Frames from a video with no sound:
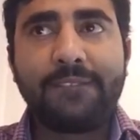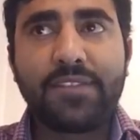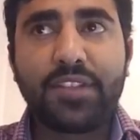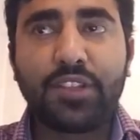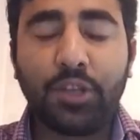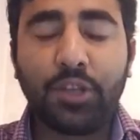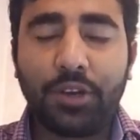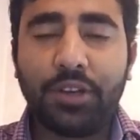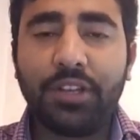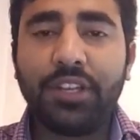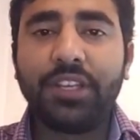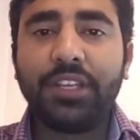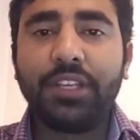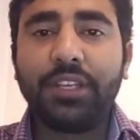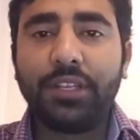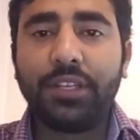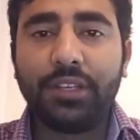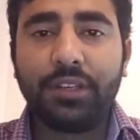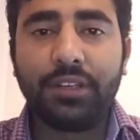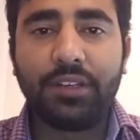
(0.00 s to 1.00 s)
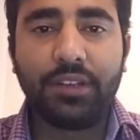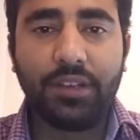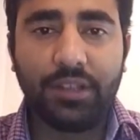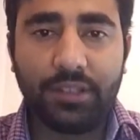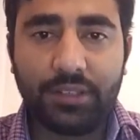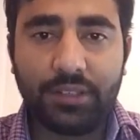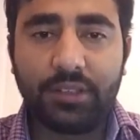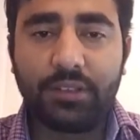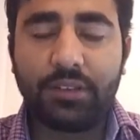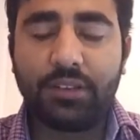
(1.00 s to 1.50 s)
thoroughly
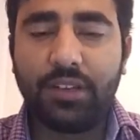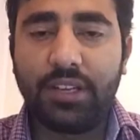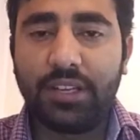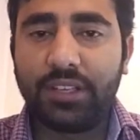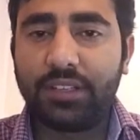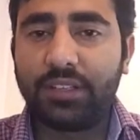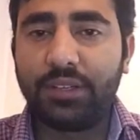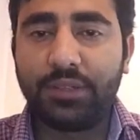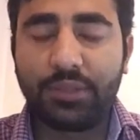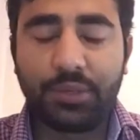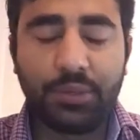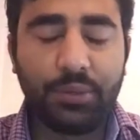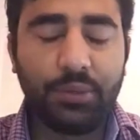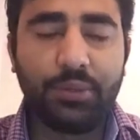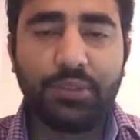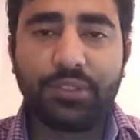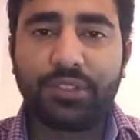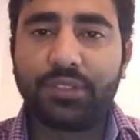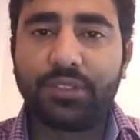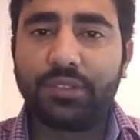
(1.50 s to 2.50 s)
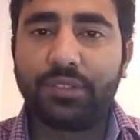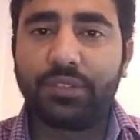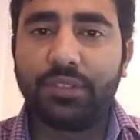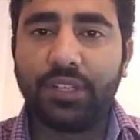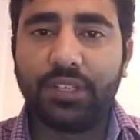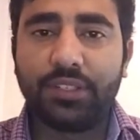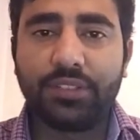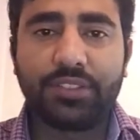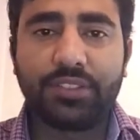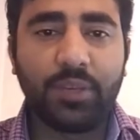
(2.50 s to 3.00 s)
done, like controls,
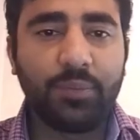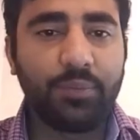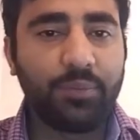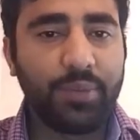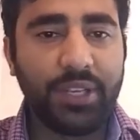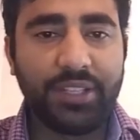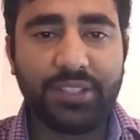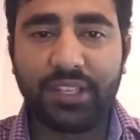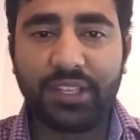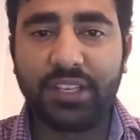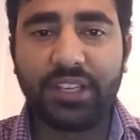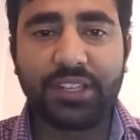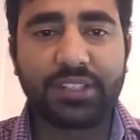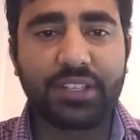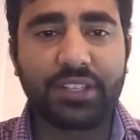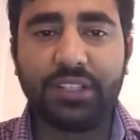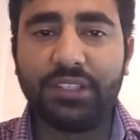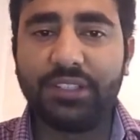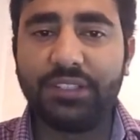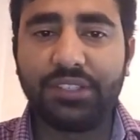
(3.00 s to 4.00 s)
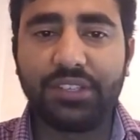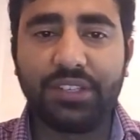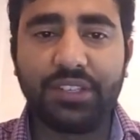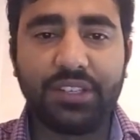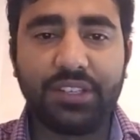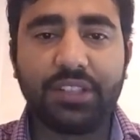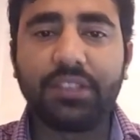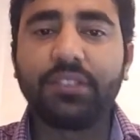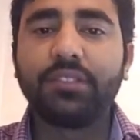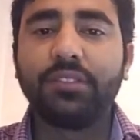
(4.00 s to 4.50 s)
uh, some basic electrical
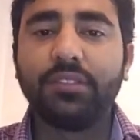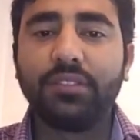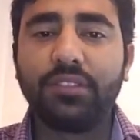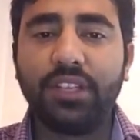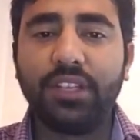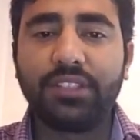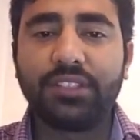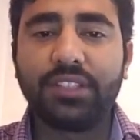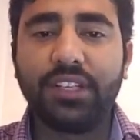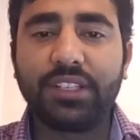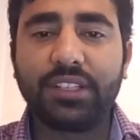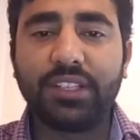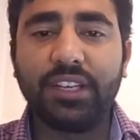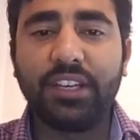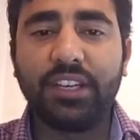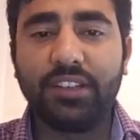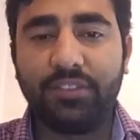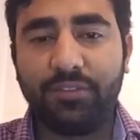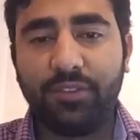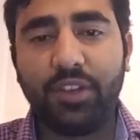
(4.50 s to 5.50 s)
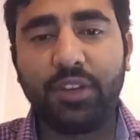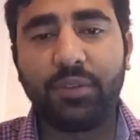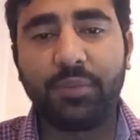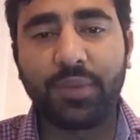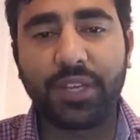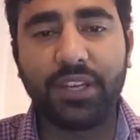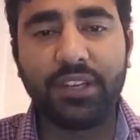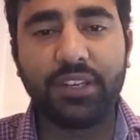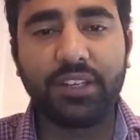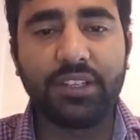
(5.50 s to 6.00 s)
engineering, things like that, if you are a
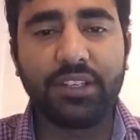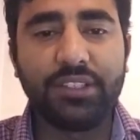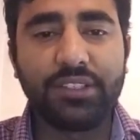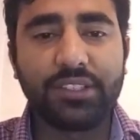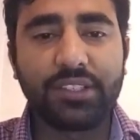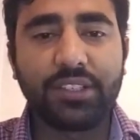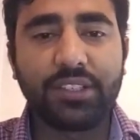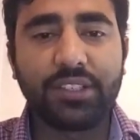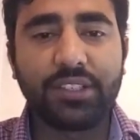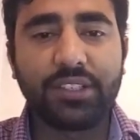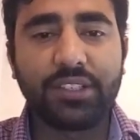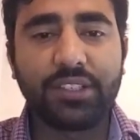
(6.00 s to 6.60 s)
mechanical engineer.